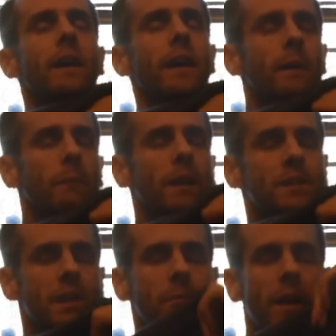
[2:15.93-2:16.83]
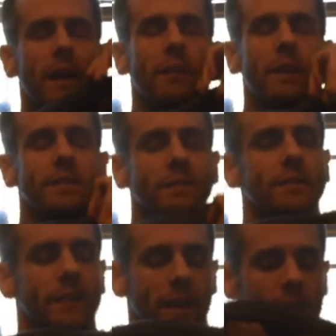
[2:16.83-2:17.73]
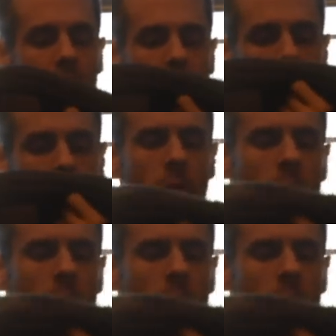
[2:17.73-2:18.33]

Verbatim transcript: into my chair backrest and uh,